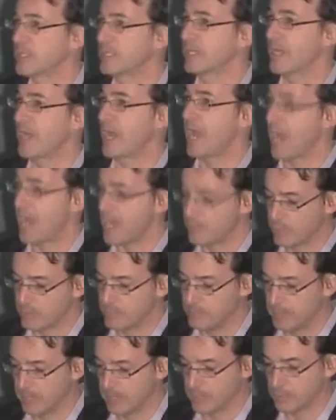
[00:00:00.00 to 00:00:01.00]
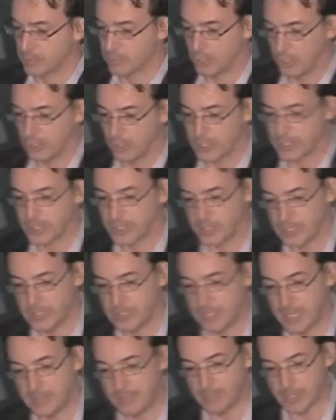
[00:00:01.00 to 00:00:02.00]
blew up, causing $100
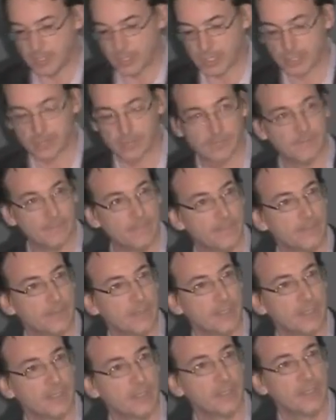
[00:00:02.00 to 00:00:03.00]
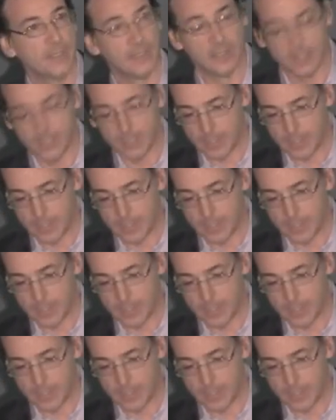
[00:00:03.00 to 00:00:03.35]
billion in damage.